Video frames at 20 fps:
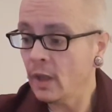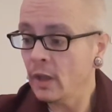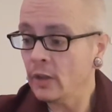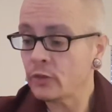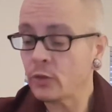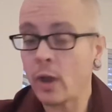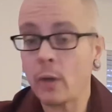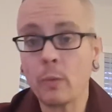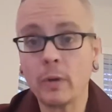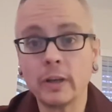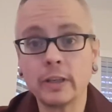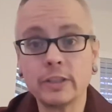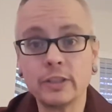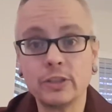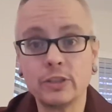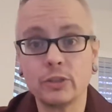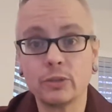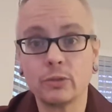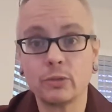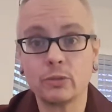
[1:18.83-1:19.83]
So I wanted to
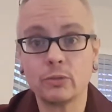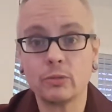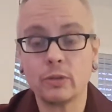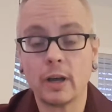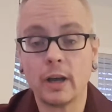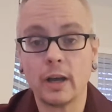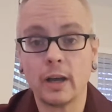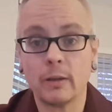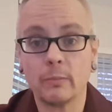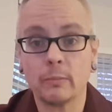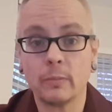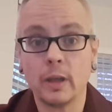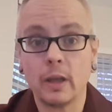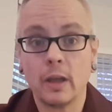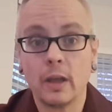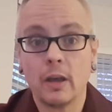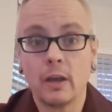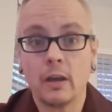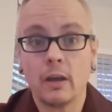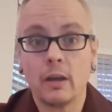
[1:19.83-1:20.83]
do, um,
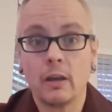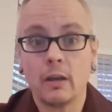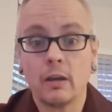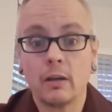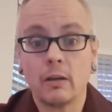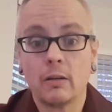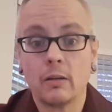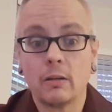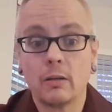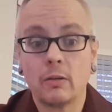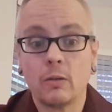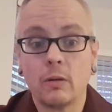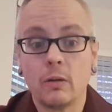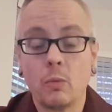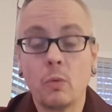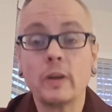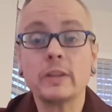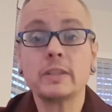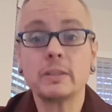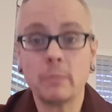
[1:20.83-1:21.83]

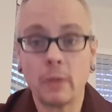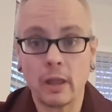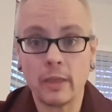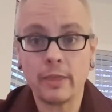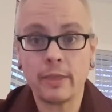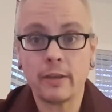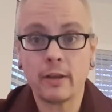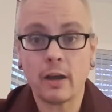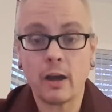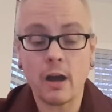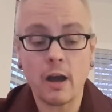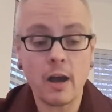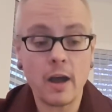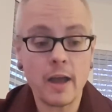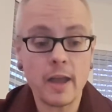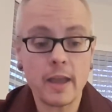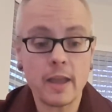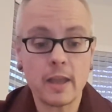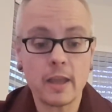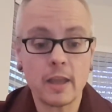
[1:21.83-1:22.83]
once a month,
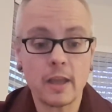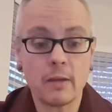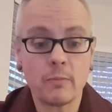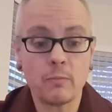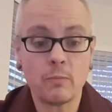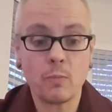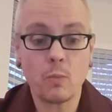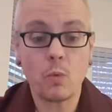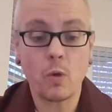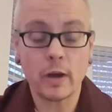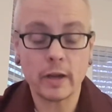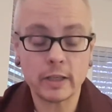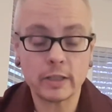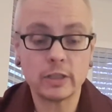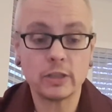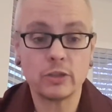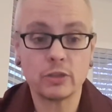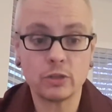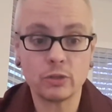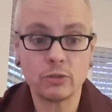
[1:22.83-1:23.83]
I am wanting
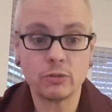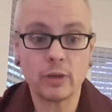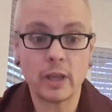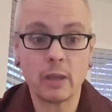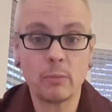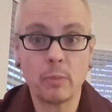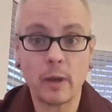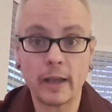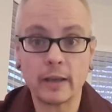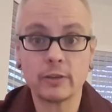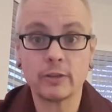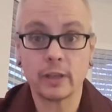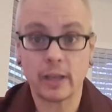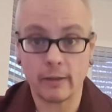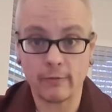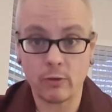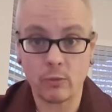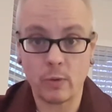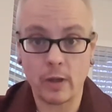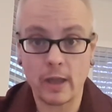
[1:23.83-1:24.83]
to do a binder
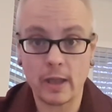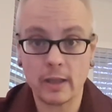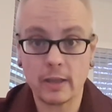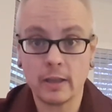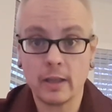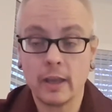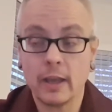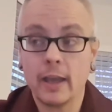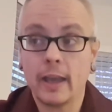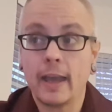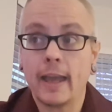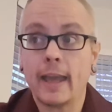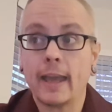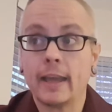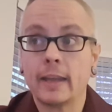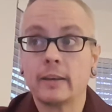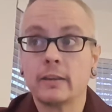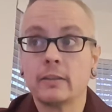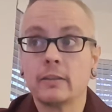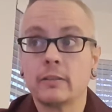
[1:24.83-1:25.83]
giveaway.
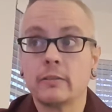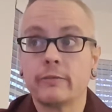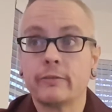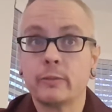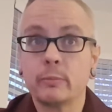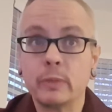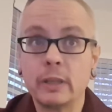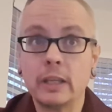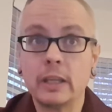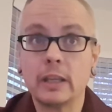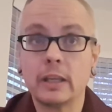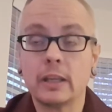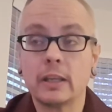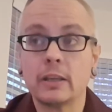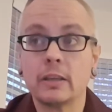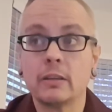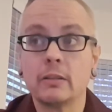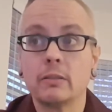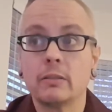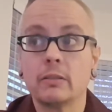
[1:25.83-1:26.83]
And for
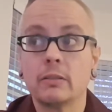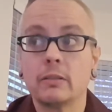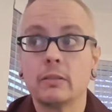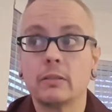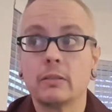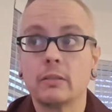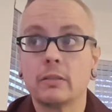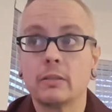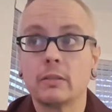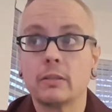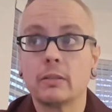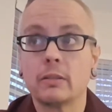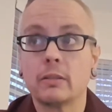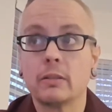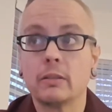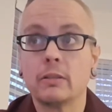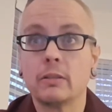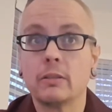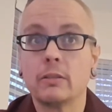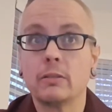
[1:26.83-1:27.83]
me,
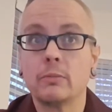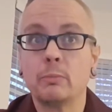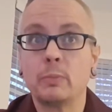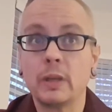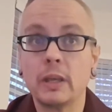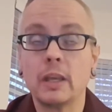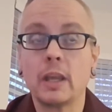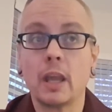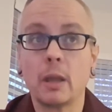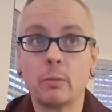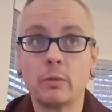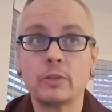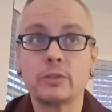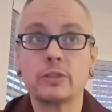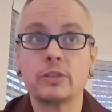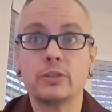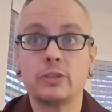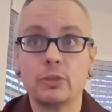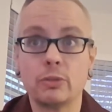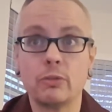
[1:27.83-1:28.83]
being able
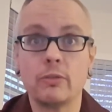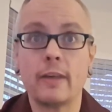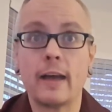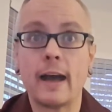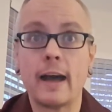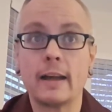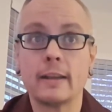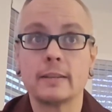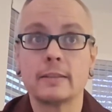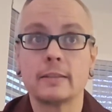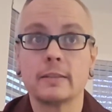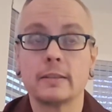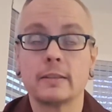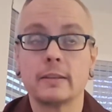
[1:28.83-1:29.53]
to do that,